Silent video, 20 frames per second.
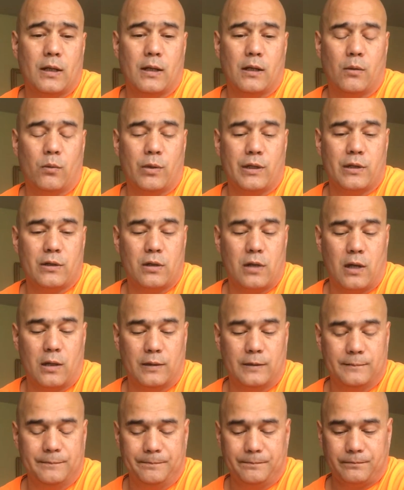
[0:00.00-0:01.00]
what do you call
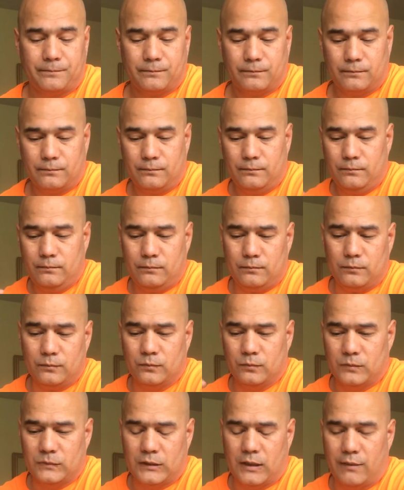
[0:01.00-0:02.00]
it?
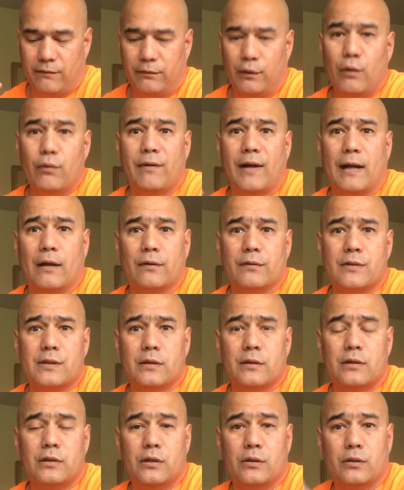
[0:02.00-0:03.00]
Float valves
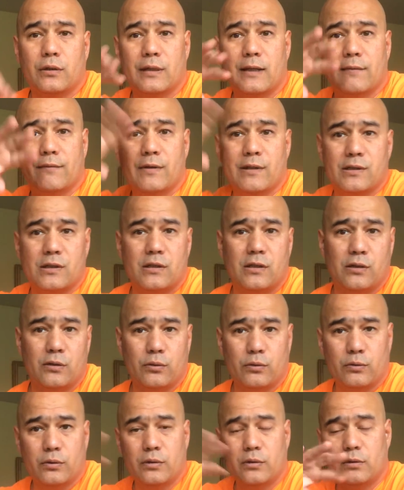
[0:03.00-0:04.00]
to give his
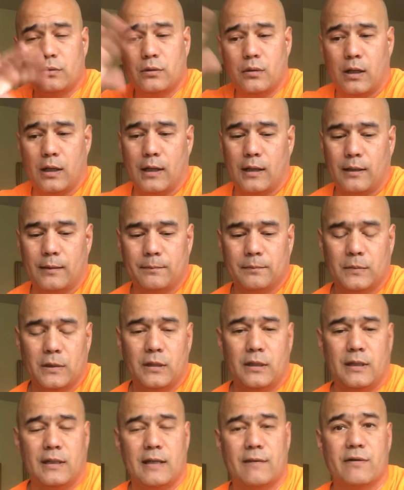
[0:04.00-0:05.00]

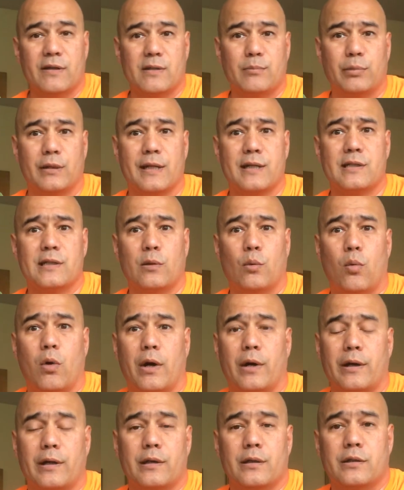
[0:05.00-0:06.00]
give his plants the
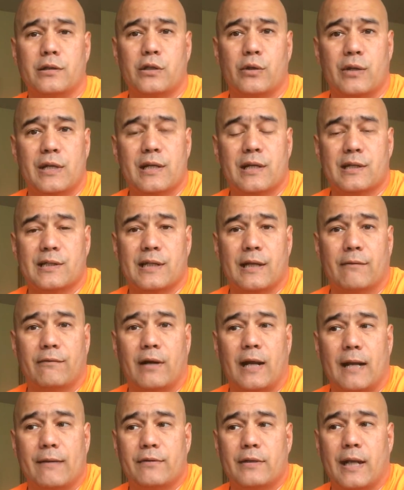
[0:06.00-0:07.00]
water. So he doesn't ever
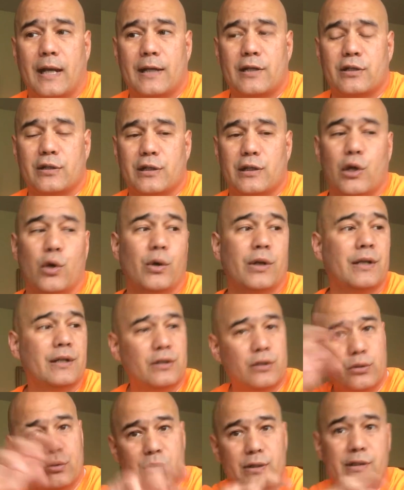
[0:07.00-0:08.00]
have to actually go in and
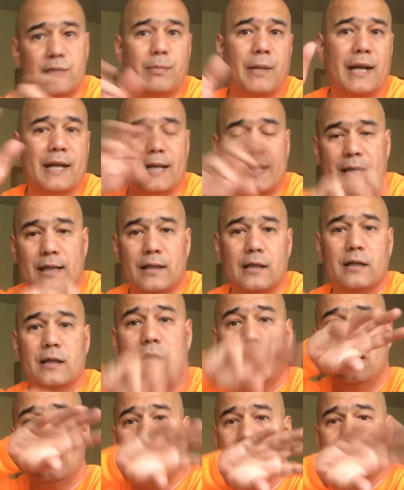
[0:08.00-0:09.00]
do this by hand.
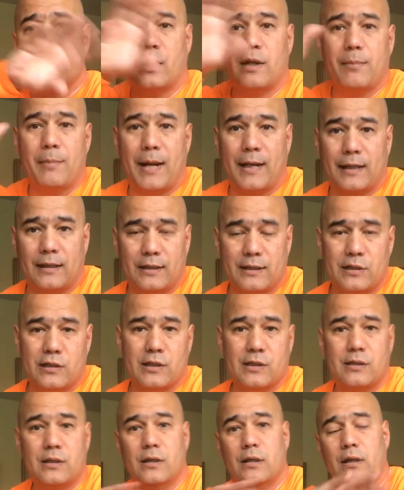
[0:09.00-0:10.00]
It's automatically
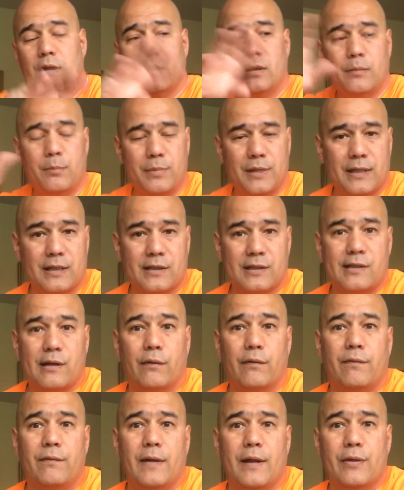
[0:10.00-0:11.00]
just being
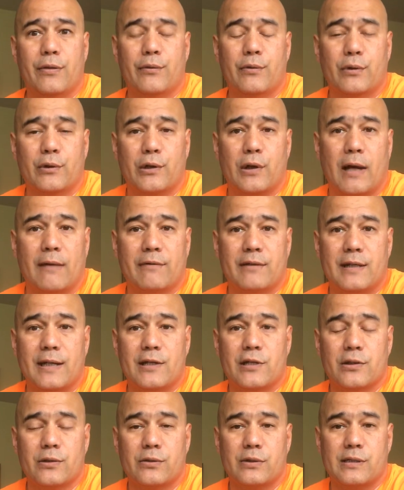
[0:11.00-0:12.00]
self-fed through a
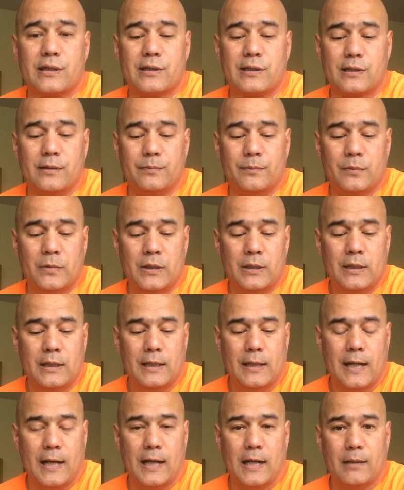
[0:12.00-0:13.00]
gravitational system.
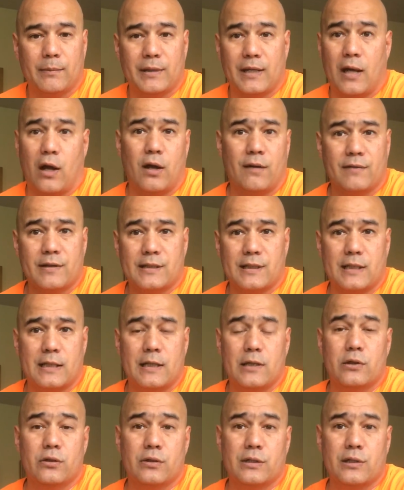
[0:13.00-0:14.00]
And obviously he
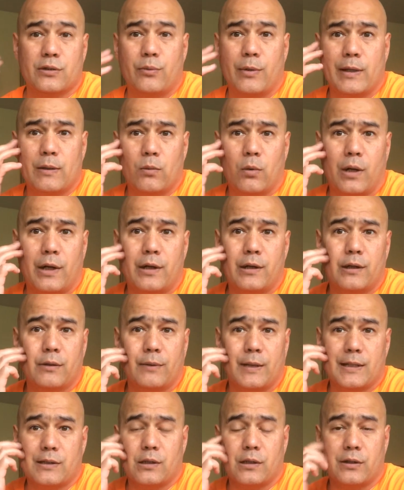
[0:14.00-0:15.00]
uses rainwater. It
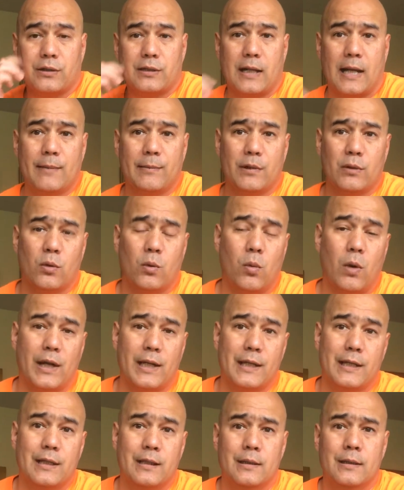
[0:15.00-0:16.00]
rains all the time in
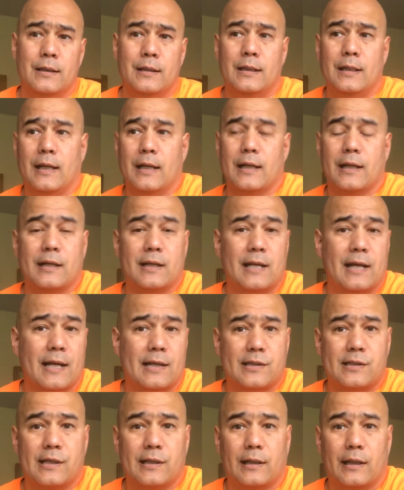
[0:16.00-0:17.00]
Hawaii, and he has
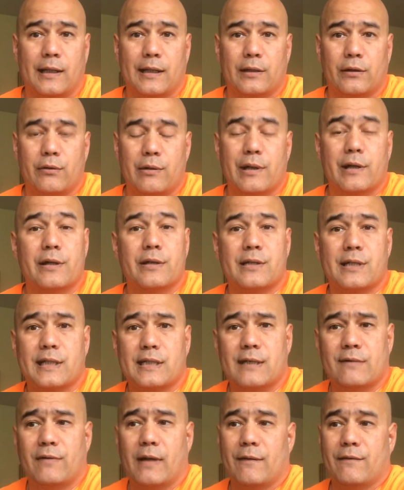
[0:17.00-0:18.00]
sunlight
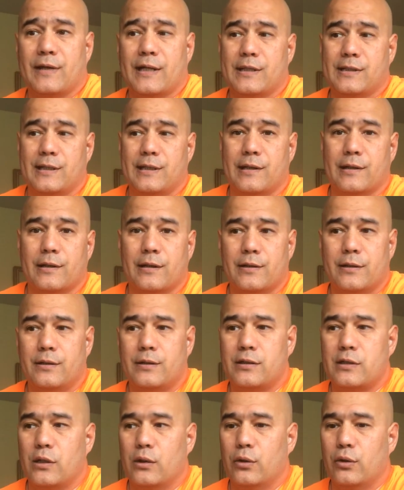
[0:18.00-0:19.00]
365 days a year.
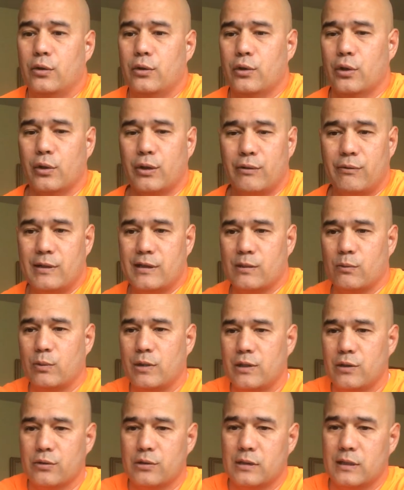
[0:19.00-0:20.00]
So the only reason we
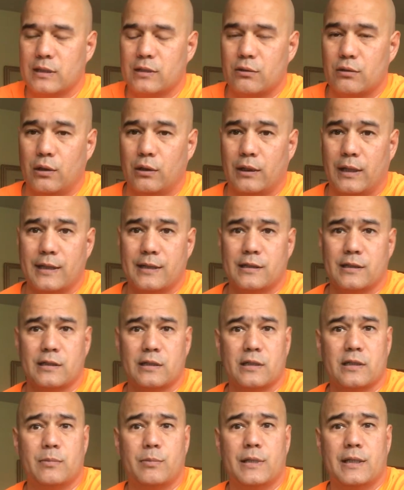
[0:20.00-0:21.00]
use these grow lights is
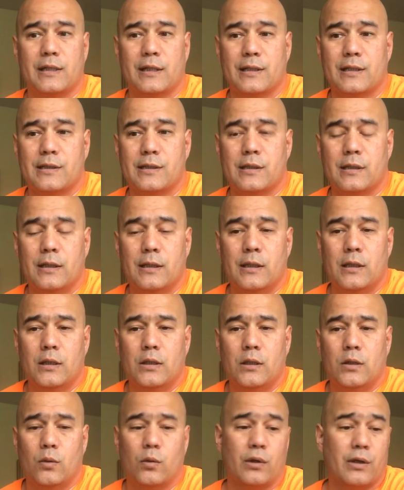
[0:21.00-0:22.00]
just because,
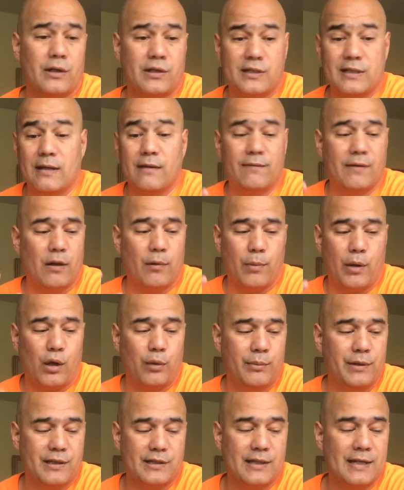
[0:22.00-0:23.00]
or a CFL bulb
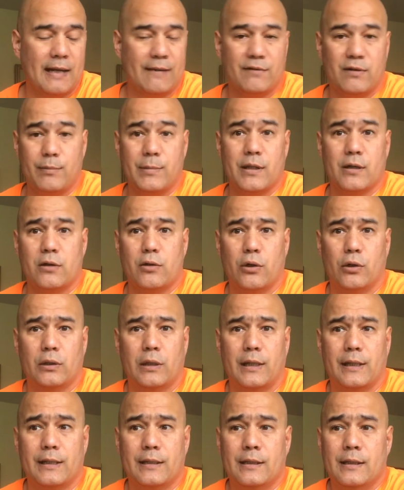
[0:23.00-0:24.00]
doesn't have to be a grow
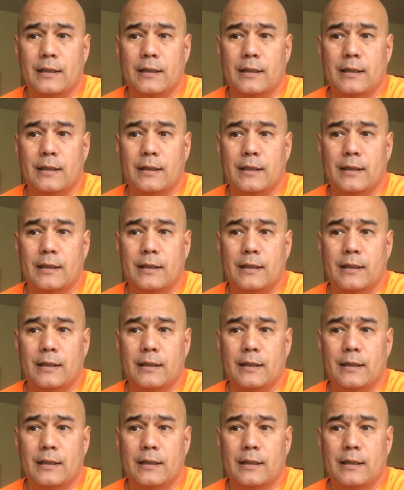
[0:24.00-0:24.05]
light.